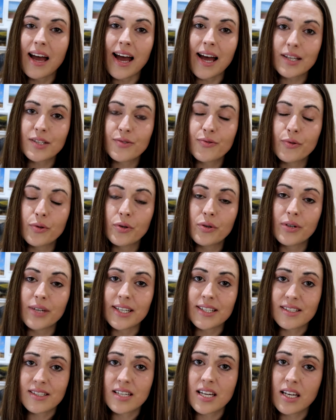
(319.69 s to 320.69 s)
As for
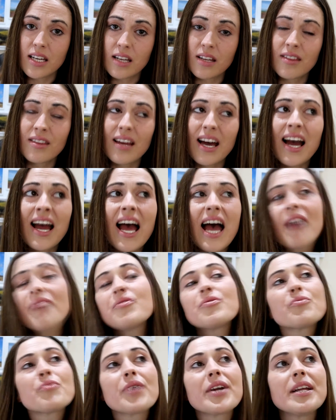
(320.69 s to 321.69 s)
his teeth, I
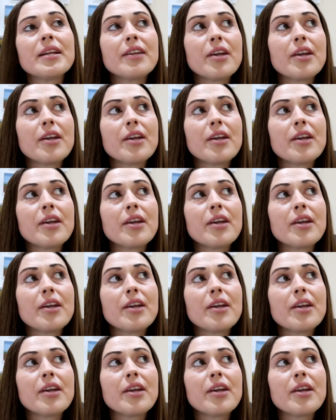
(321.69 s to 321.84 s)
haven't really